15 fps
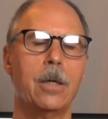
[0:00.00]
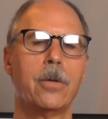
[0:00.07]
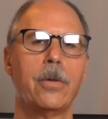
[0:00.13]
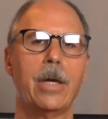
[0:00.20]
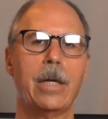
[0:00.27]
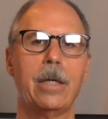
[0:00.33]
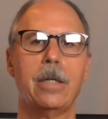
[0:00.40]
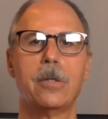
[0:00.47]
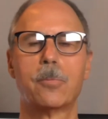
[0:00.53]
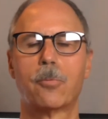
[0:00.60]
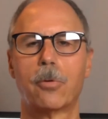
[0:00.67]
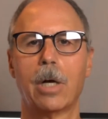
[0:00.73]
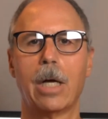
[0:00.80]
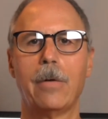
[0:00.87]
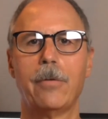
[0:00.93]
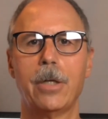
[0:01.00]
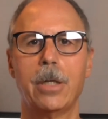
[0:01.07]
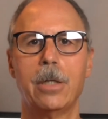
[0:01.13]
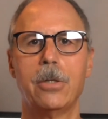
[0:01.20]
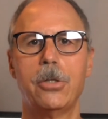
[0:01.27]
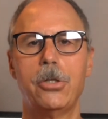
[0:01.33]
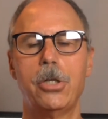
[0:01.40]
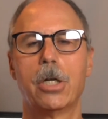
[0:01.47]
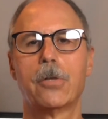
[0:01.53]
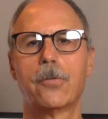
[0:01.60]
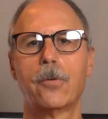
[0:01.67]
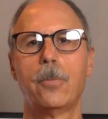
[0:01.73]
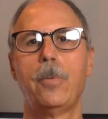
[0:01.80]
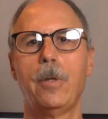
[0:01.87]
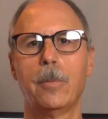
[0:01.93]
that is private just
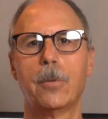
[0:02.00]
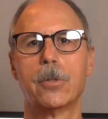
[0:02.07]
for people